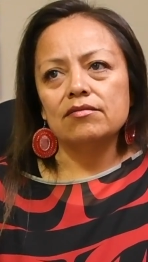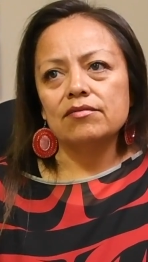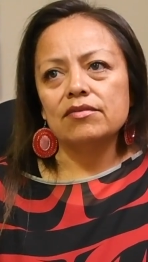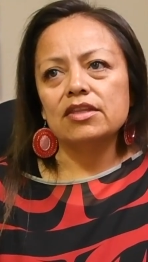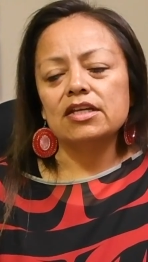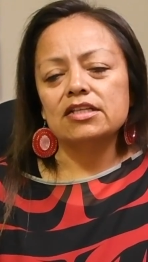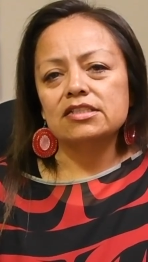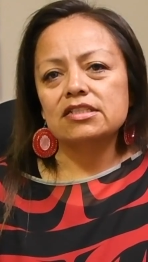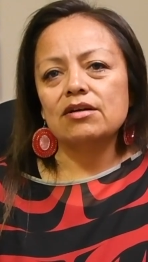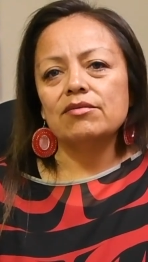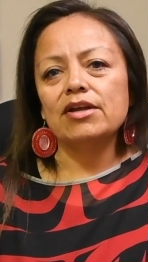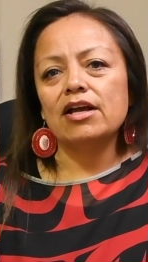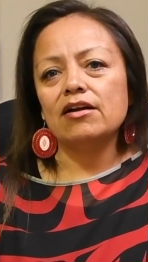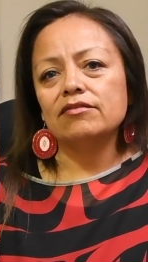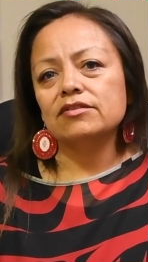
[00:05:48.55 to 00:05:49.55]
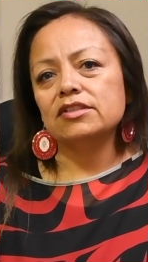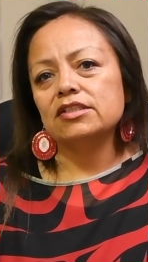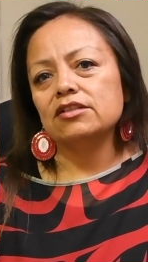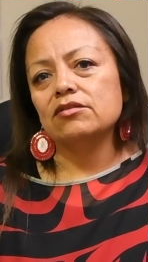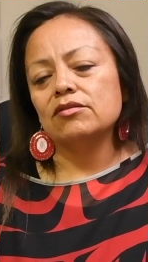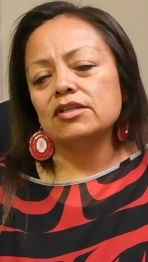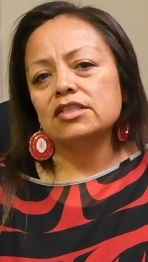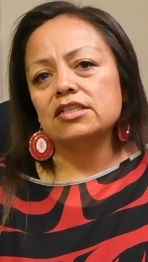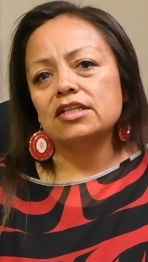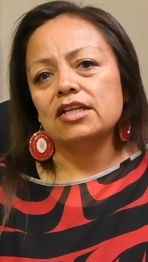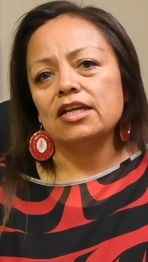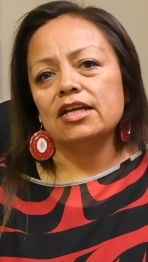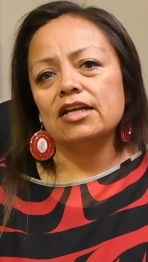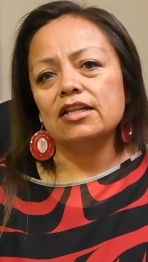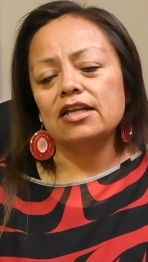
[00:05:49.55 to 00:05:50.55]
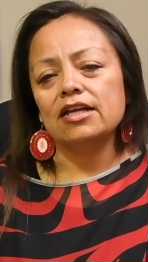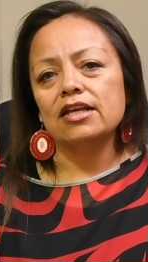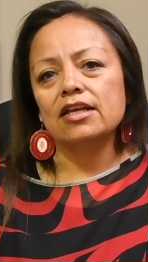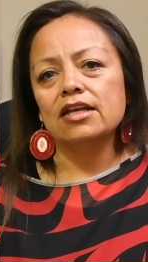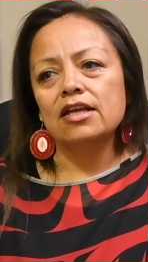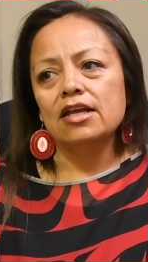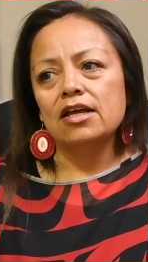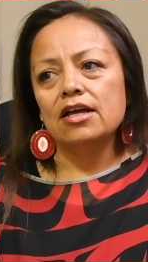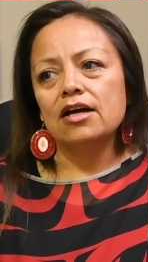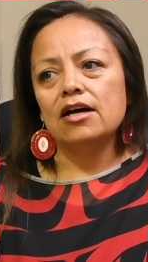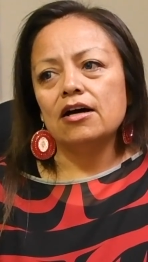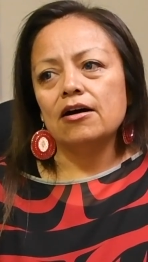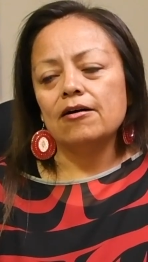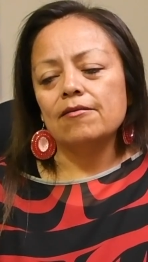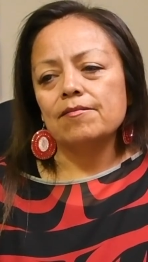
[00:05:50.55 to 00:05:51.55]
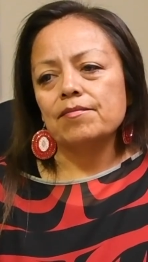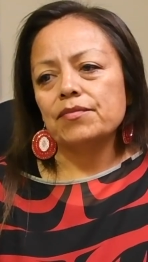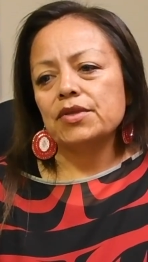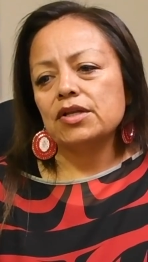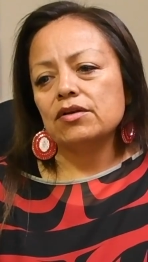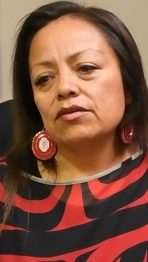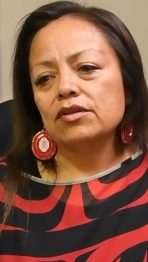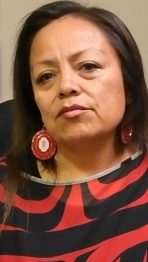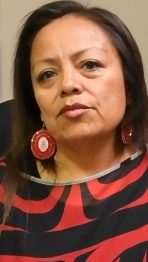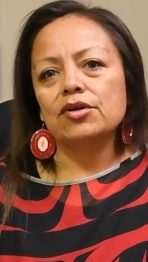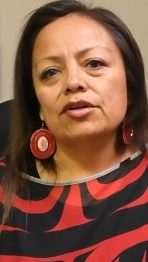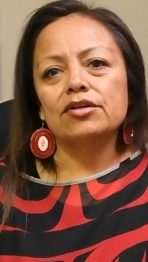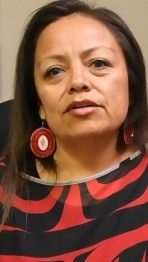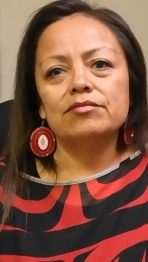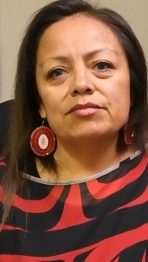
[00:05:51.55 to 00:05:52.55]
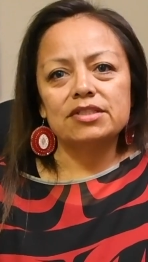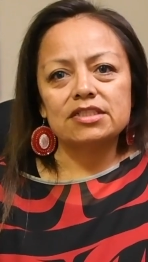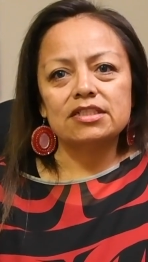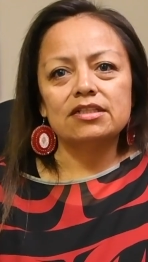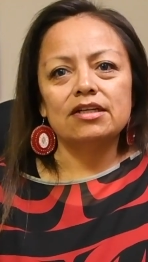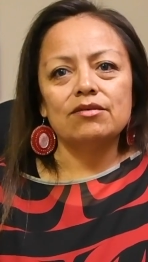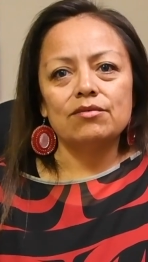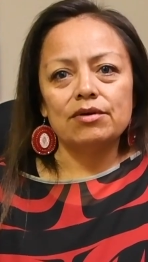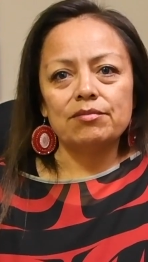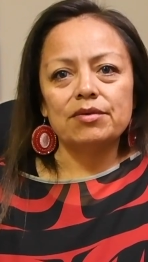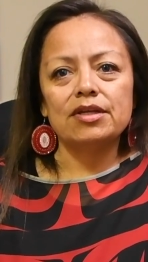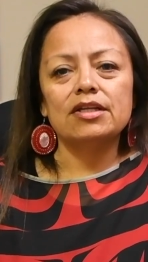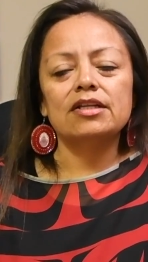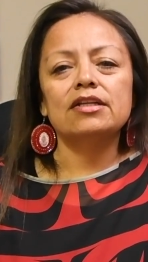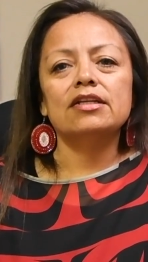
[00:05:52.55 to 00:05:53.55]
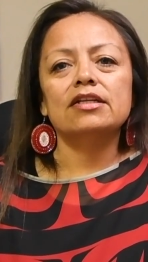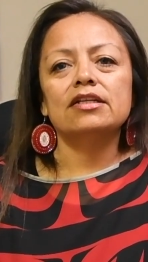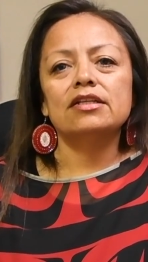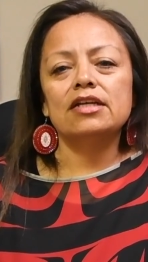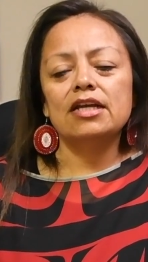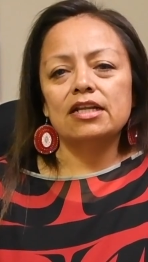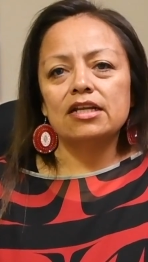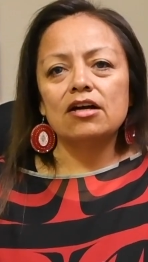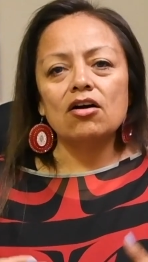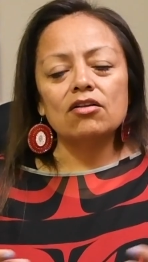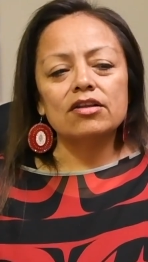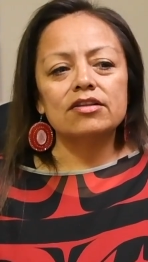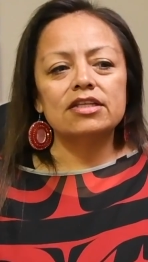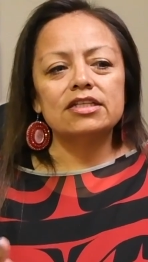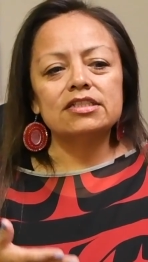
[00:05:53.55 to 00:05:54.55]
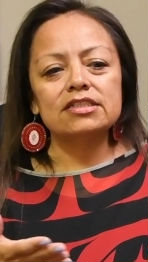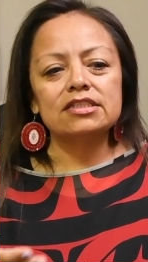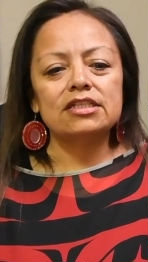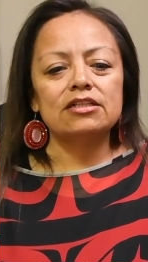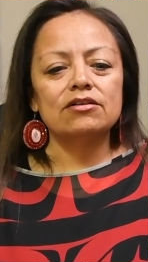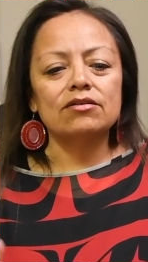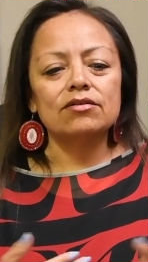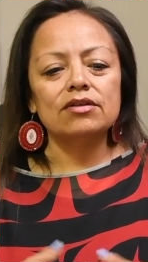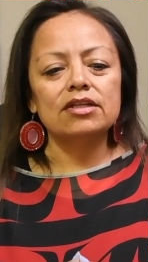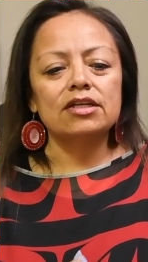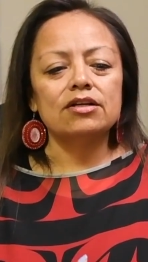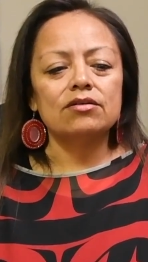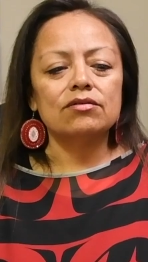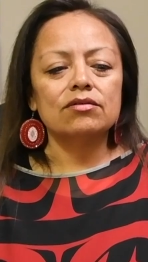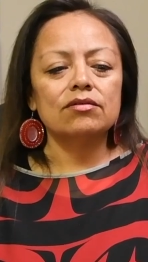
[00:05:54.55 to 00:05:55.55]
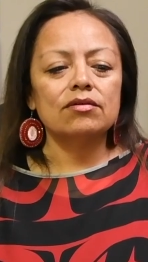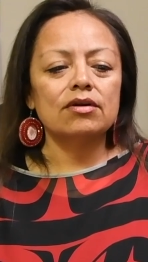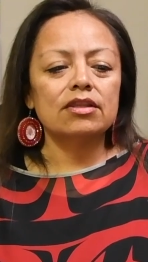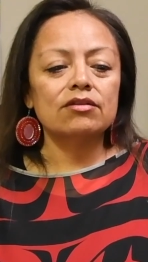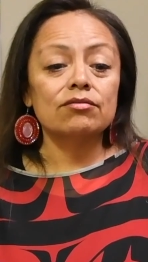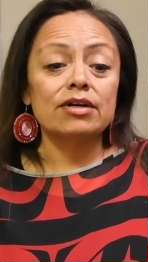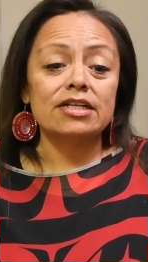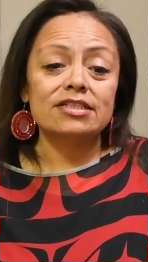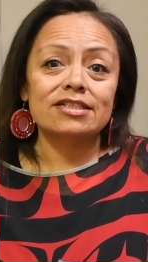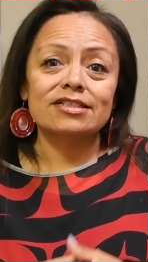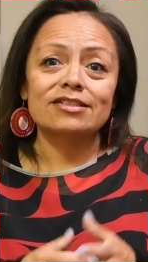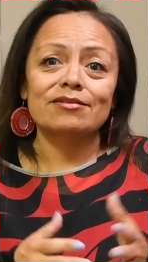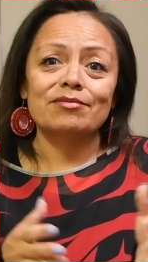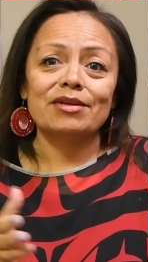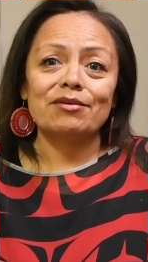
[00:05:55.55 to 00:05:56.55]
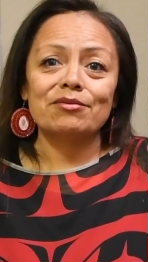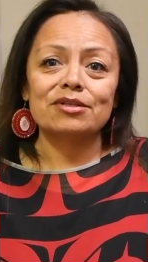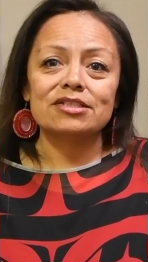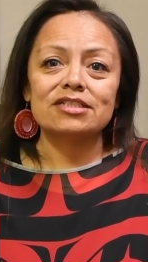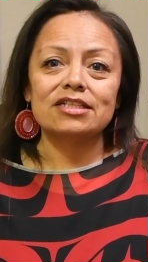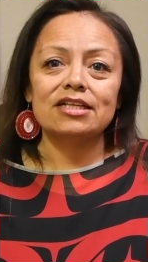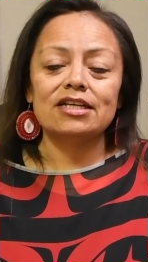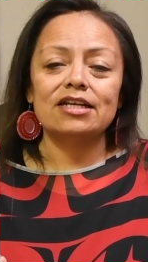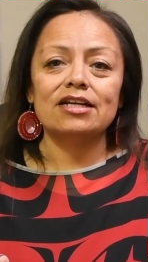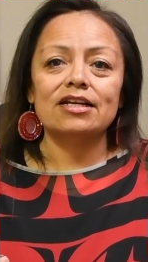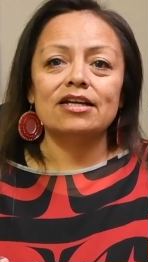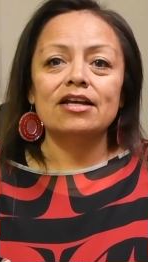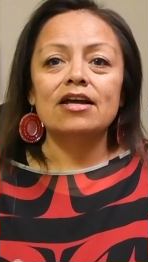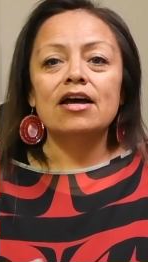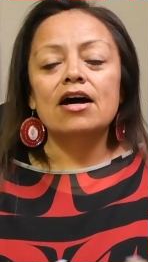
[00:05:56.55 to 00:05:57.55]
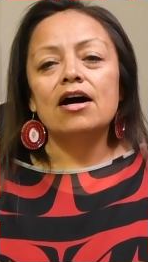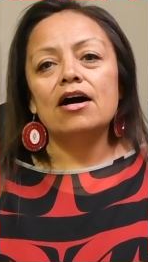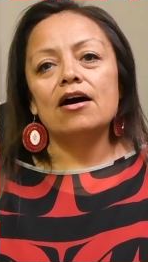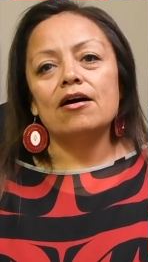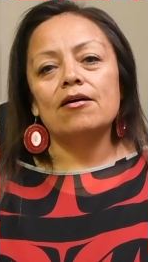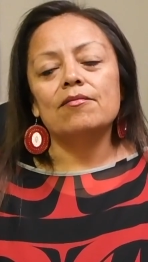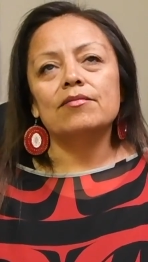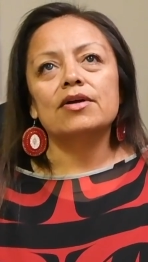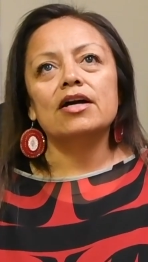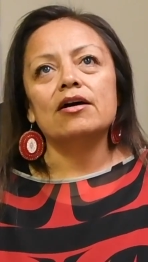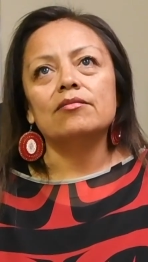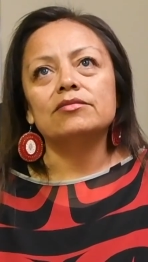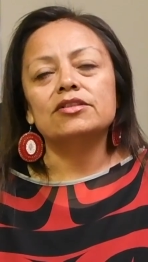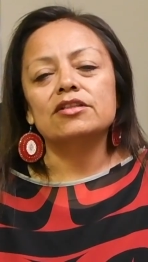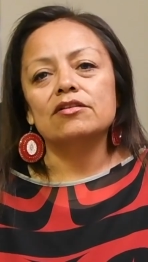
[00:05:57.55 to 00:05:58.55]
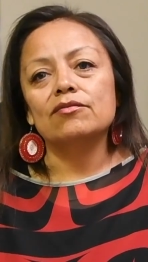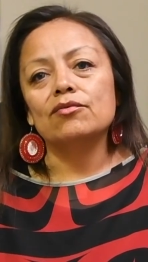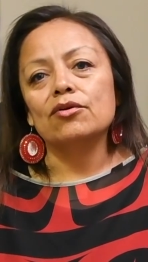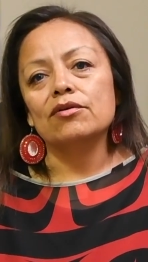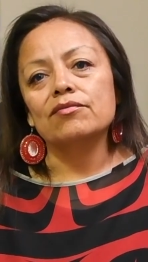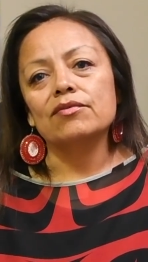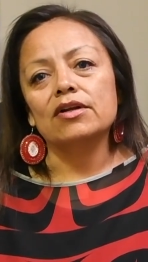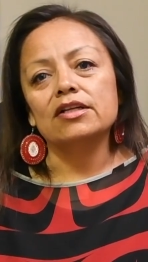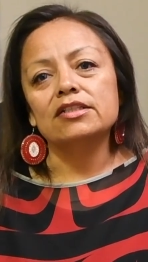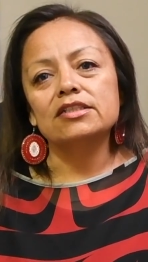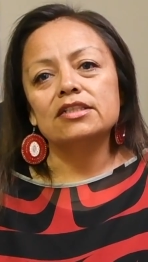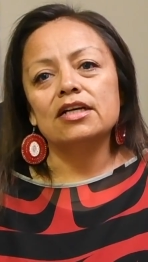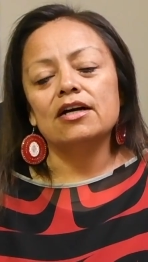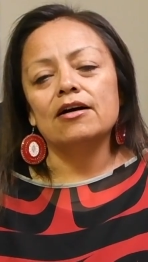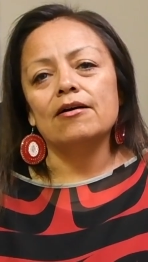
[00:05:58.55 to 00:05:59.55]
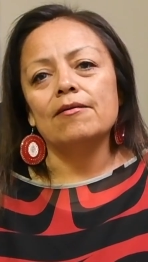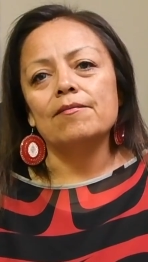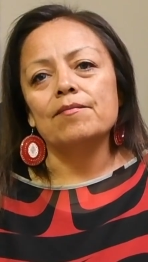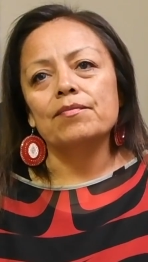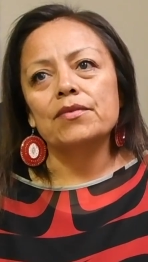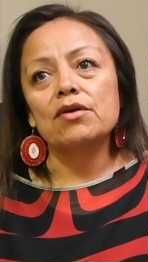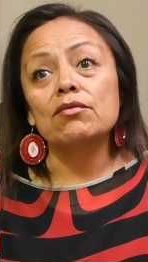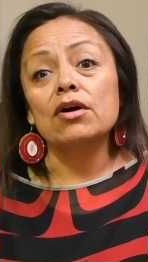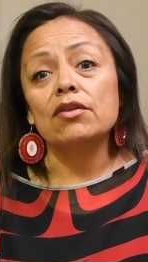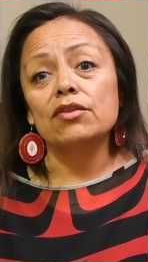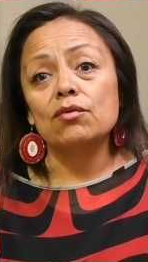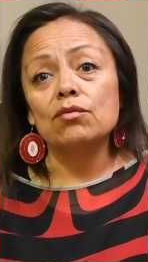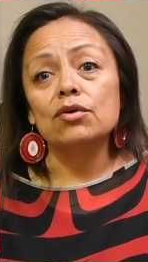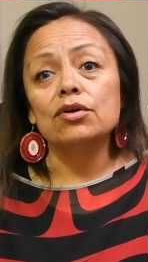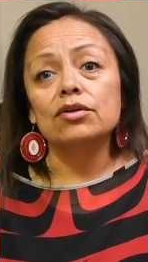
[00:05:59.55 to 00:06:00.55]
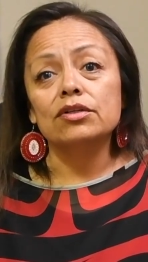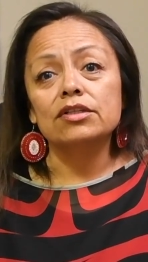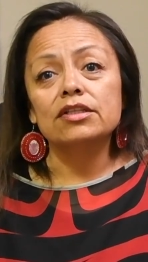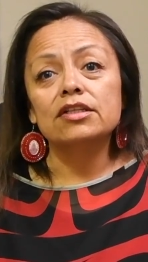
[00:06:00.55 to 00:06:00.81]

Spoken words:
things that we have to deal with today, like the murdered and missing women, and all of these, the racism that we're seeing come to the forefront around the world.